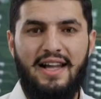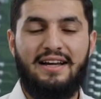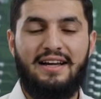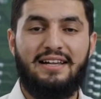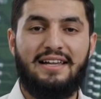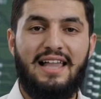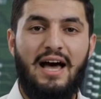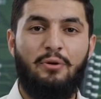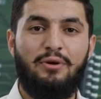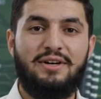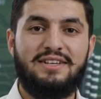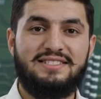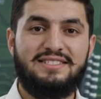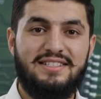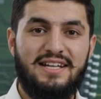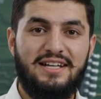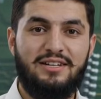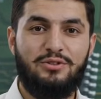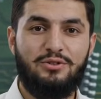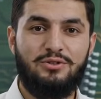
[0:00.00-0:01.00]
and allowing
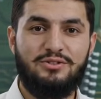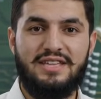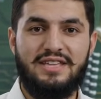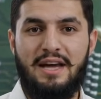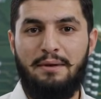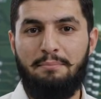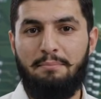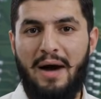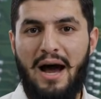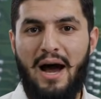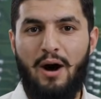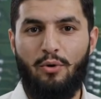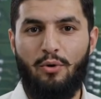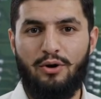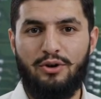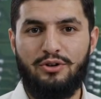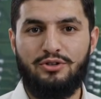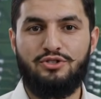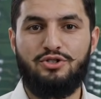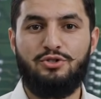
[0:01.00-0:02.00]
signals and
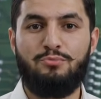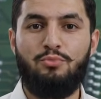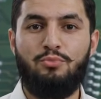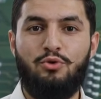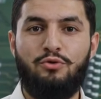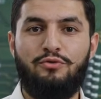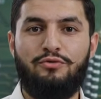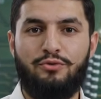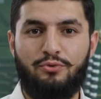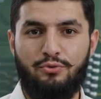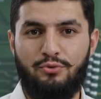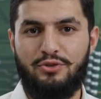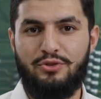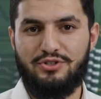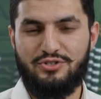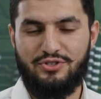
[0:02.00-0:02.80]
power to move through the